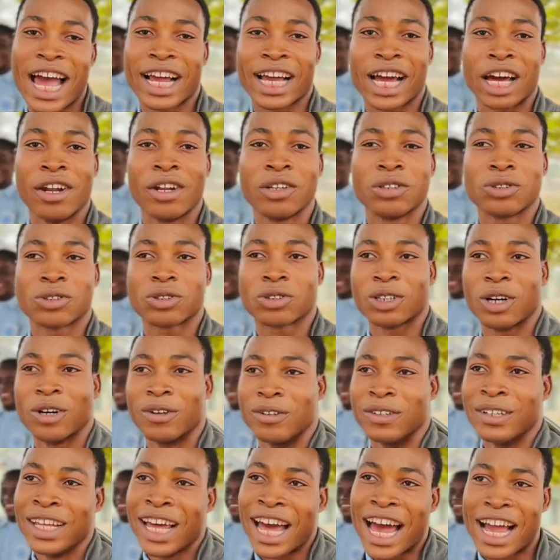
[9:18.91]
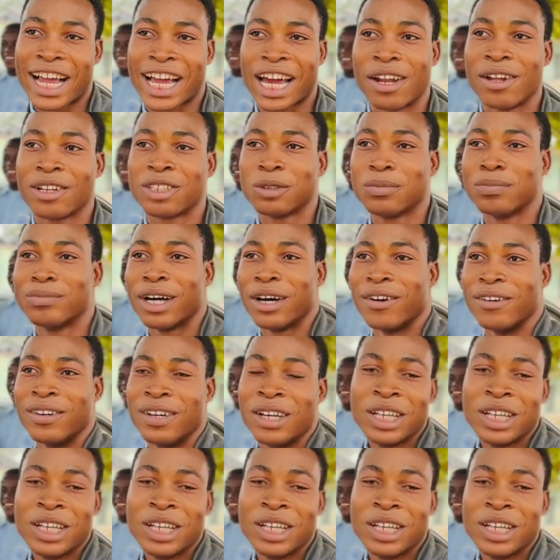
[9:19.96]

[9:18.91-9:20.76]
I cannot solve. I cannot go.